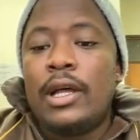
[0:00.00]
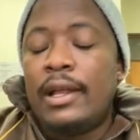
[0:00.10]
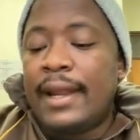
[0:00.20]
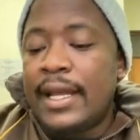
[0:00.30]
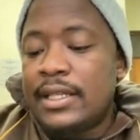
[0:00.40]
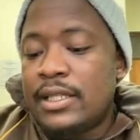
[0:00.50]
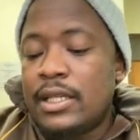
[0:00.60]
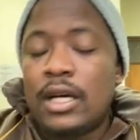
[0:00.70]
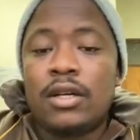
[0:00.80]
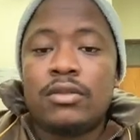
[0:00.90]
Right,
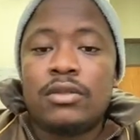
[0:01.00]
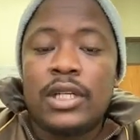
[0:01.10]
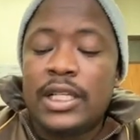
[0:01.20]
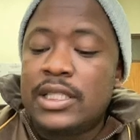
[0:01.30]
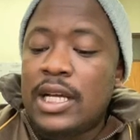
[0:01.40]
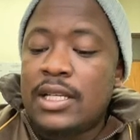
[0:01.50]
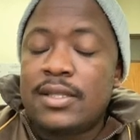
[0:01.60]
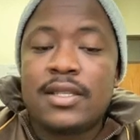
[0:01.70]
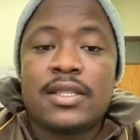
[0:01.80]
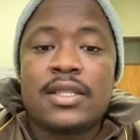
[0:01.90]
now let us
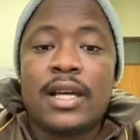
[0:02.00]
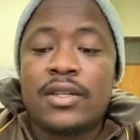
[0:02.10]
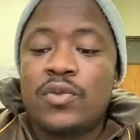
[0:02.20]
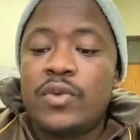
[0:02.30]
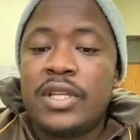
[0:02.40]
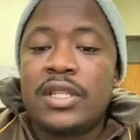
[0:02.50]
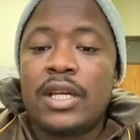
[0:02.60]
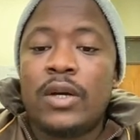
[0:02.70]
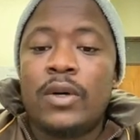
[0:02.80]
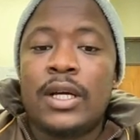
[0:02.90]
start with
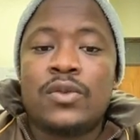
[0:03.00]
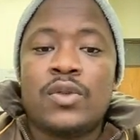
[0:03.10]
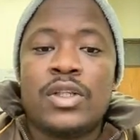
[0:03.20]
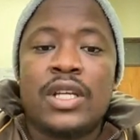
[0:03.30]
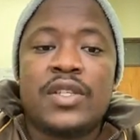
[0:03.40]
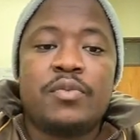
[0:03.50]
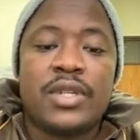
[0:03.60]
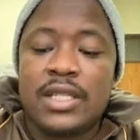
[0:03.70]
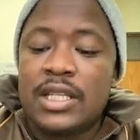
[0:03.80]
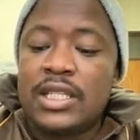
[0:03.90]
our today's
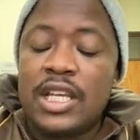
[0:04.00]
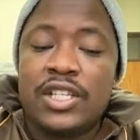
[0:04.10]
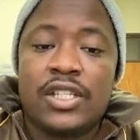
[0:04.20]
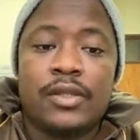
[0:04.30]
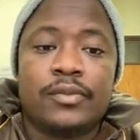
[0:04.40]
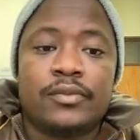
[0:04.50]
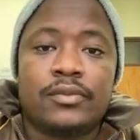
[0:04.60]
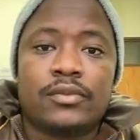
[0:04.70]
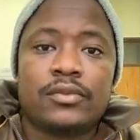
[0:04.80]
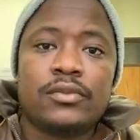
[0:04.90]
presentation.
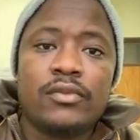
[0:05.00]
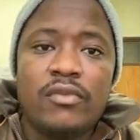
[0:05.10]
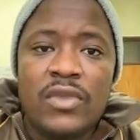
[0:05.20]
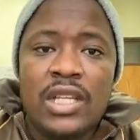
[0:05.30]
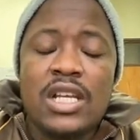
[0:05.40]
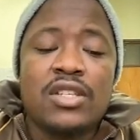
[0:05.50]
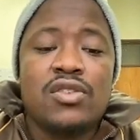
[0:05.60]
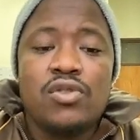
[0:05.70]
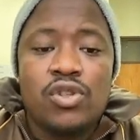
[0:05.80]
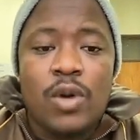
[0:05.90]
As
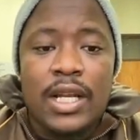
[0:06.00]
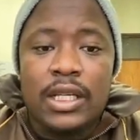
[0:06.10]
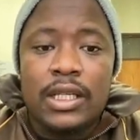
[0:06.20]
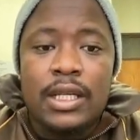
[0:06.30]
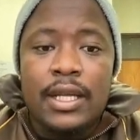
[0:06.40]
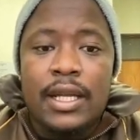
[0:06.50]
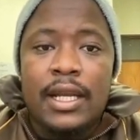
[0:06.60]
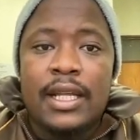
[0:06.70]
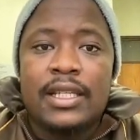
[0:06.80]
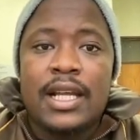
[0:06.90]
usual,
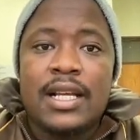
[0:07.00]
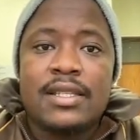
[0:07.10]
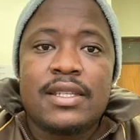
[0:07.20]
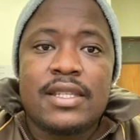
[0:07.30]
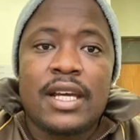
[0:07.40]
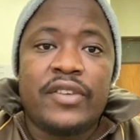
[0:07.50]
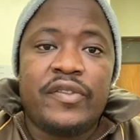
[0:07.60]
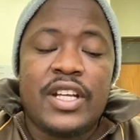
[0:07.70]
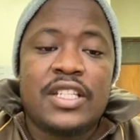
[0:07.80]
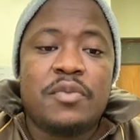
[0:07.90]
let us start
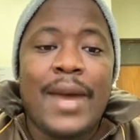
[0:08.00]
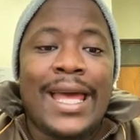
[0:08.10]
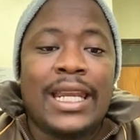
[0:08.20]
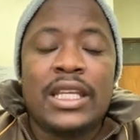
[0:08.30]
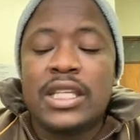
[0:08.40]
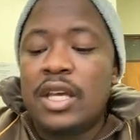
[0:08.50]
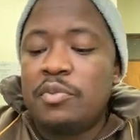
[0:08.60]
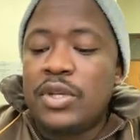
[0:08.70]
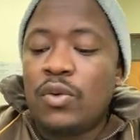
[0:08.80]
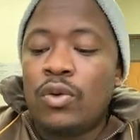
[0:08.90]
first by
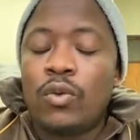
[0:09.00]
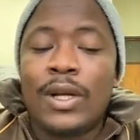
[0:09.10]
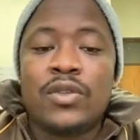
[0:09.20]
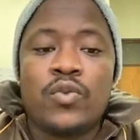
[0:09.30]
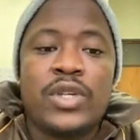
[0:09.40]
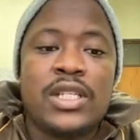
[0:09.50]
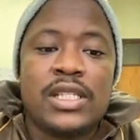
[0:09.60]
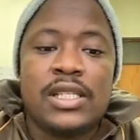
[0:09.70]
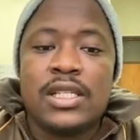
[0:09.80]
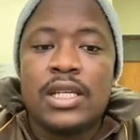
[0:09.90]
recapping on what we
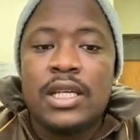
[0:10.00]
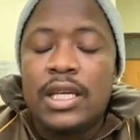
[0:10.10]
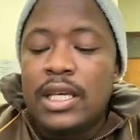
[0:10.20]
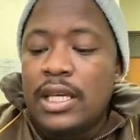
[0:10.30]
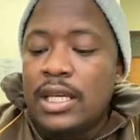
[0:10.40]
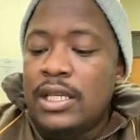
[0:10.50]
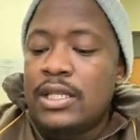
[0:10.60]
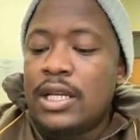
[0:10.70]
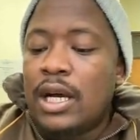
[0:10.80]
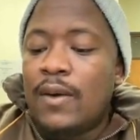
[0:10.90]
did
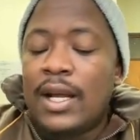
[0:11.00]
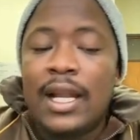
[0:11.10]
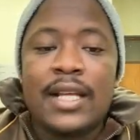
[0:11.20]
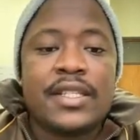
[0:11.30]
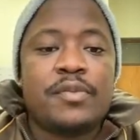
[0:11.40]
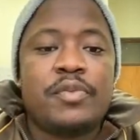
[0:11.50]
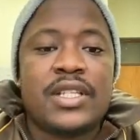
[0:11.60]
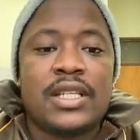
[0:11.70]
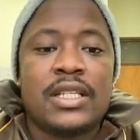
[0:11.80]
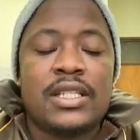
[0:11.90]
in our last
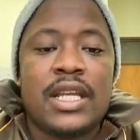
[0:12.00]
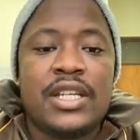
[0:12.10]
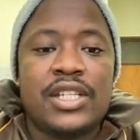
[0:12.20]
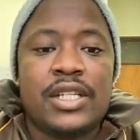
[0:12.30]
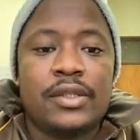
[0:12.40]
presentation.